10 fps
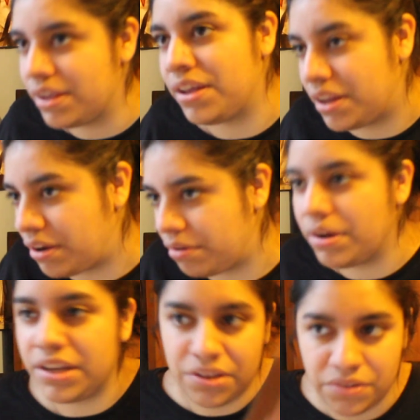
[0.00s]
you know,
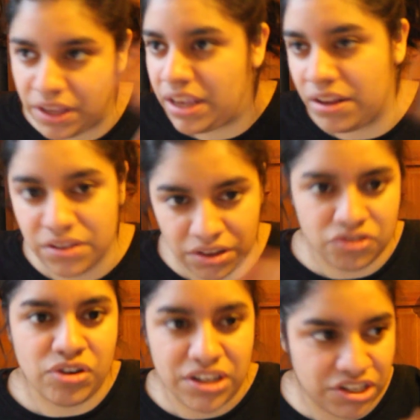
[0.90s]
and you see the
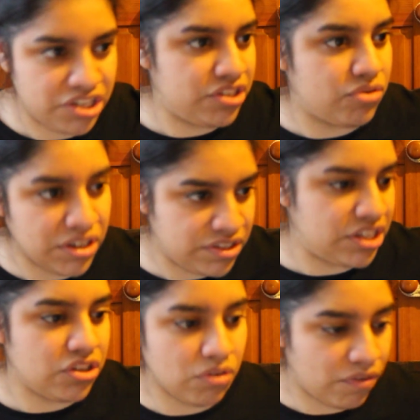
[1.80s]

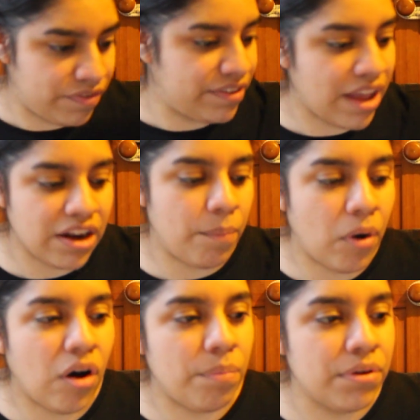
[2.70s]
transition of this kind of
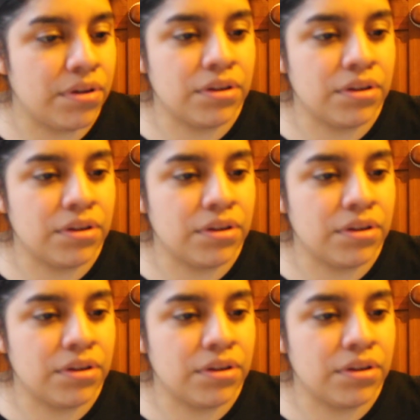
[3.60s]
pop